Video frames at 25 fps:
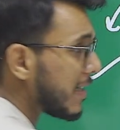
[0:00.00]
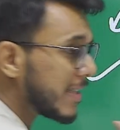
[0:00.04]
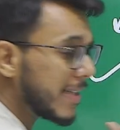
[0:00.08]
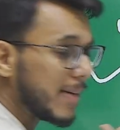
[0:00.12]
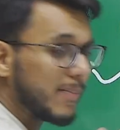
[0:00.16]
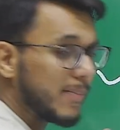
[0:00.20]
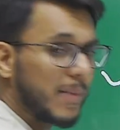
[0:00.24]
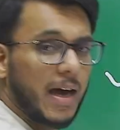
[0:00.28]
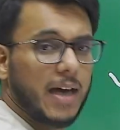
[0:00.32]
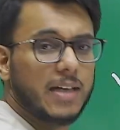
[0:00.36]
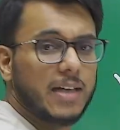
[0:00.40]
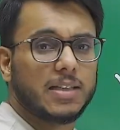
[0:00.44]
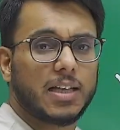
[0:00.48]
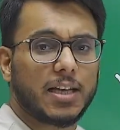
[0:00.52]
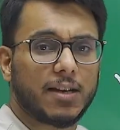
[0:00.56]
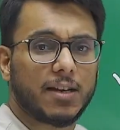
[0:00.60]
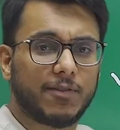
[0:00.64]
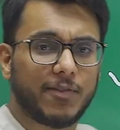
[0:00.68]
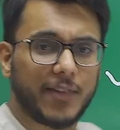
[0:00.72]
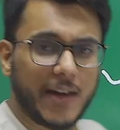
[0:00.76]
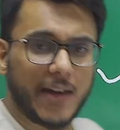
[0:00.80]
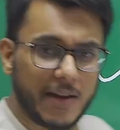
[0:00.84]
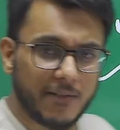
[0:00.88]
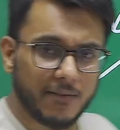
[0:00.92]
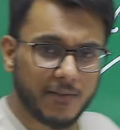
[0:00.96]
other
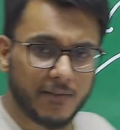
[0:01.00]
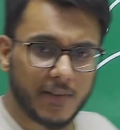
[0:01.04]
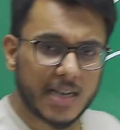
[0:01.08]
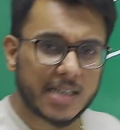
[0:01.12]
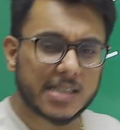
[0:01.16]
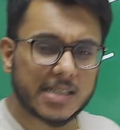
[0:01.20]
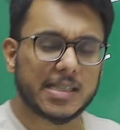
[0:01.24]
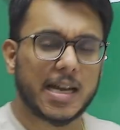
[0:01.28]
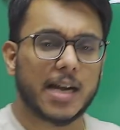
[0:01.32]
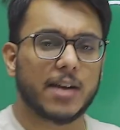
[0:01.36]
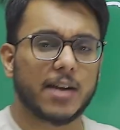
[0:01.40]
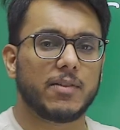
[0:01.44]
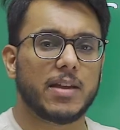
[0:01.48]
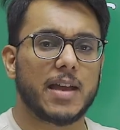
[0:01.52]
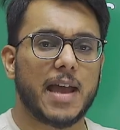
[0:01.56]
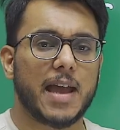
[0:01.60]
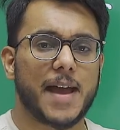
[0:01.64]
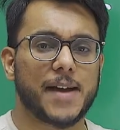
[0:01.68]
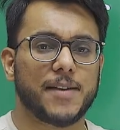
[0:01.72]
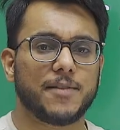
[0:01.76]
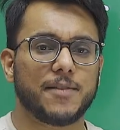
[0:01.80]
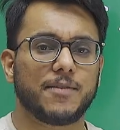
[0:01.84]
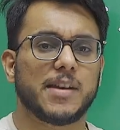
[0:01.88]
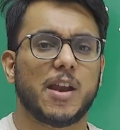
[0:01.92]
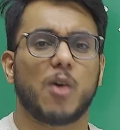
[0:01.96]
frameworks that we have.
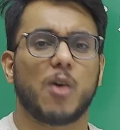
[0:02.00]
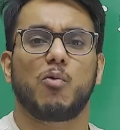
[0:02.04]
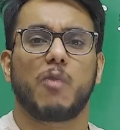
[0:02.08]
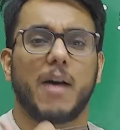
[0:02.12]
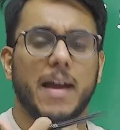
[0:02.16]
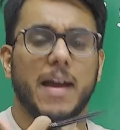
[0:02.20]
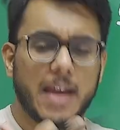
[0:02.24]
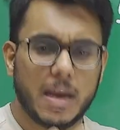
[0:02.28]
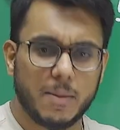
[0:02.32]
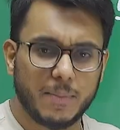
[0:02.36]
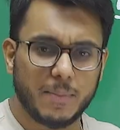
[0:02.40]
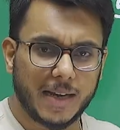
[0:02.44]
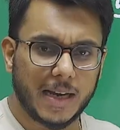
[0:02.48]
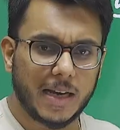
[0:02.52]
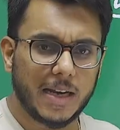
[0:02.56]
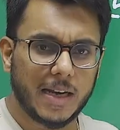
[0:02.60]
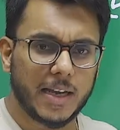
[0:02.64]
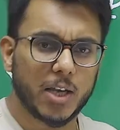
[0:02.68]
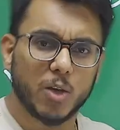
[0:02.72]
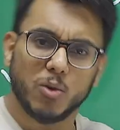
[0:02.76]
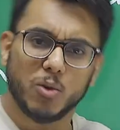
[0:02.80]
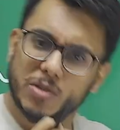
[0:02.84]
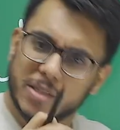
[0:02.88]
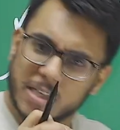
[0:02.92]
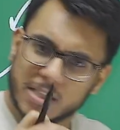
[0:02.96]
Now, why I am telling you,
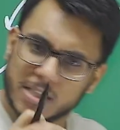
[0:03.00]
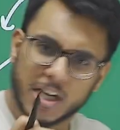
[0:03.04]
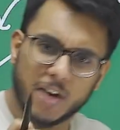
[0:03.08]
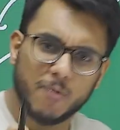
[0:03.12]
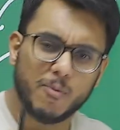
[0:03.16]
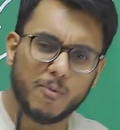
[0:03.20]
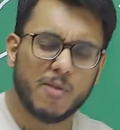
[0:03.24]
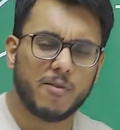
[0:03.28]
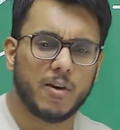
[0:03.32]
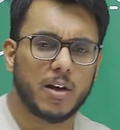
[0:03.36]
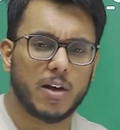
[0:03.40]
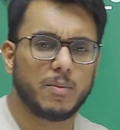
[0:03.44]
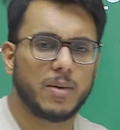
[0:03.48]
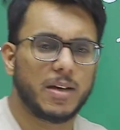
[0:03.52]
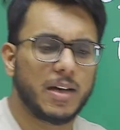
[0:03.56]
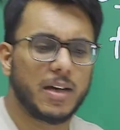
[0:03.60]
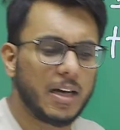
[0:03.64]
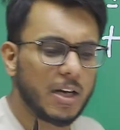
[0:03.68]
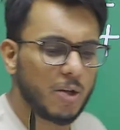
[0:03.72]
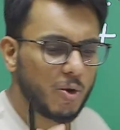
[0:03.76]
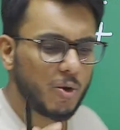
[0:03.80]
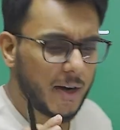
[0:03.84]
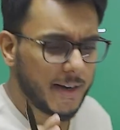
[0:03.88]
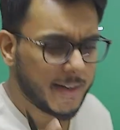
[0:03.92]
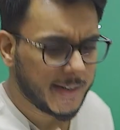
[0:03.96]
just give me 1 minute, you'll
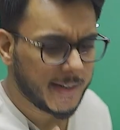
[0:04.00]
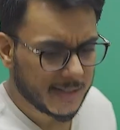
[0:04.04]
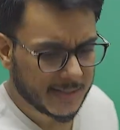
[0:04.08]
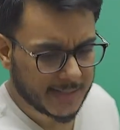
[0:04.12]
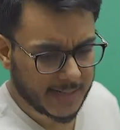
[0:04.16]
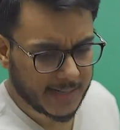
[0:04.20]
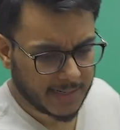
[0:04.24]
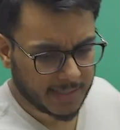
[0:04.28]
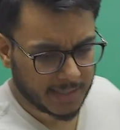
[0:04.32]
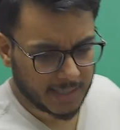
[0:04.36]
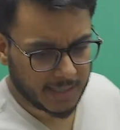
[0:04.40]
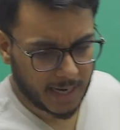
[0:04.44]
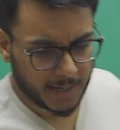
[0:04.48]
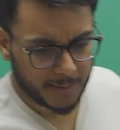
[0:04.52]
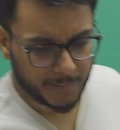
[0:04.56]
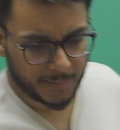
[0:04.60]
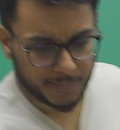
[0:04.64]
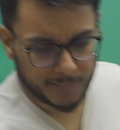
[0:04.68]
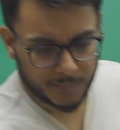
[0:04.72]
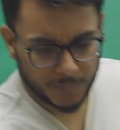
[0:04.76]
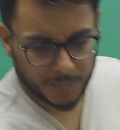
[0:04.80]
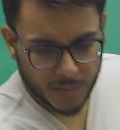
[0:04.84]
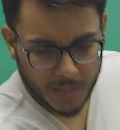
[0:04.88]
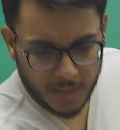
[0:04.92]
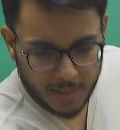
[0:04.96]
understand that.
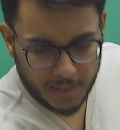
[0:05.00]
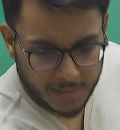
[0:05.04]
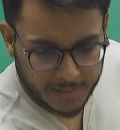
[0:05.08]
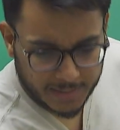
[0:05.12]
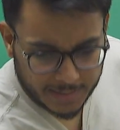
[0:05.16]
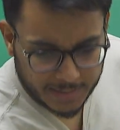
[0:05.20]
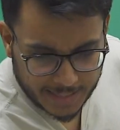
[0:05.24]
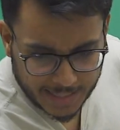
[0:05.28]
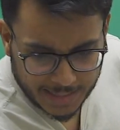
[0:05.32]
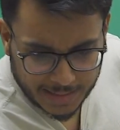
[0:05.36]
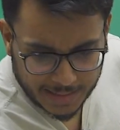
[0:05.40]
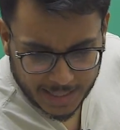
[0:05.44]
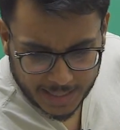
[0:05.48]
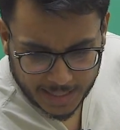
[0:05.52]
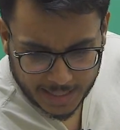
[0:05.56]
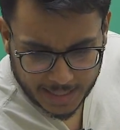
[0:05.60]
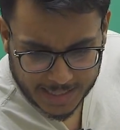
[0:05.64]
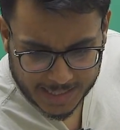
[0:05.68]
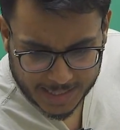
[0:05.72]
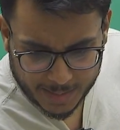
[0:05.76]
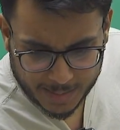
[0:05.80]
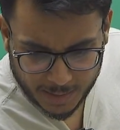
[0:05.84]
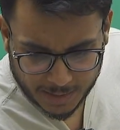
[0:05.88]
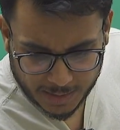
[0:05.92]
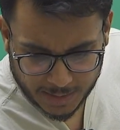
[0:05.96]
Then there are some
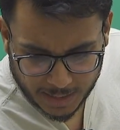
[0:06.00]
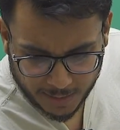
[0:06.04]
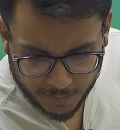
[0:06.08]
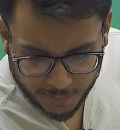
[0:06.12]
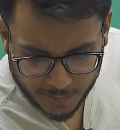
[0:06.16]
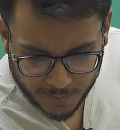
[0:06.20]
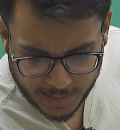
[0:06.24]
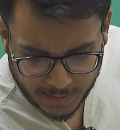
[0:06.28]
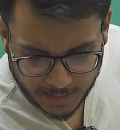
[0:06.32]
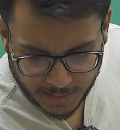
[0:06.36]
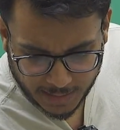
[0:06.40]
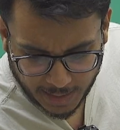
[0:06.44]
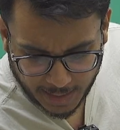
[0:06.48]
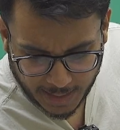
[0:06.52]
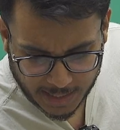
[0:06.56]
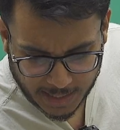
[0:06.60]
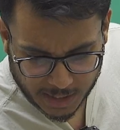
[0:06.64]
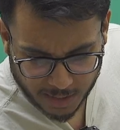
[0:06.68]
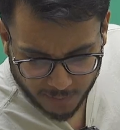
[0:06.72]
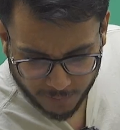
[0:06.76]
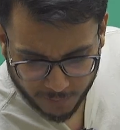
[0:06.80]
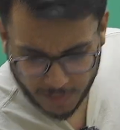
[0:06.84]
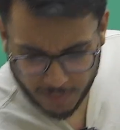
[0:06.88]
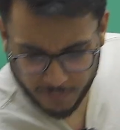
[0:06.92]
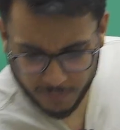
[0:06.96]
other international
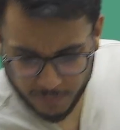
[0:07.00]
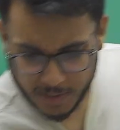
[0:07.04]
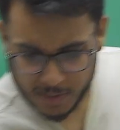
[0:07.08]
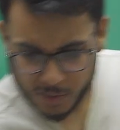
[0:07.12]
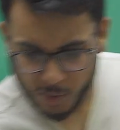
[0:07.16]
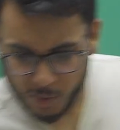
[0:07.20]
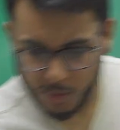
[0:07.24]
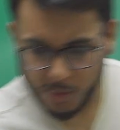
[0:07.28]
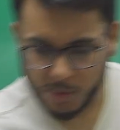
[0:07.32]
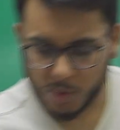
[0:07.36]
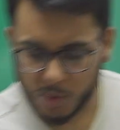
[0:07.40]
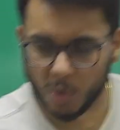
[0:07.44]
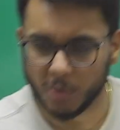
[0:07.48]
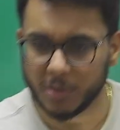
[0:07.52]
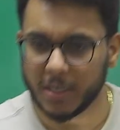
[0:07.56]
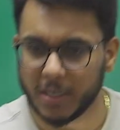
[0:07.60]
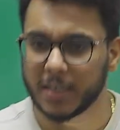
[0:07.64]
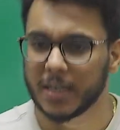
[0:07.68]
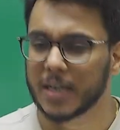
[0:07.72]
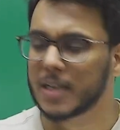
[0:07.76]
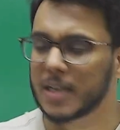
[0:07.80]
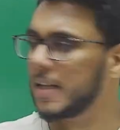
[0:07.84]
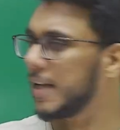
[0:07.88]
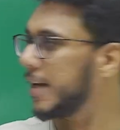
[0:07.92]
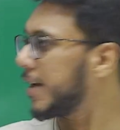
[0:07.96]
frameworks also that are
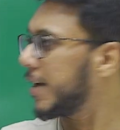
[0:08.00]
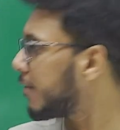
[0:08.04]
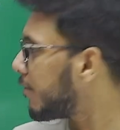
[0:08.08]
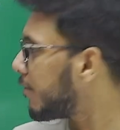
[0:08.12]
there. For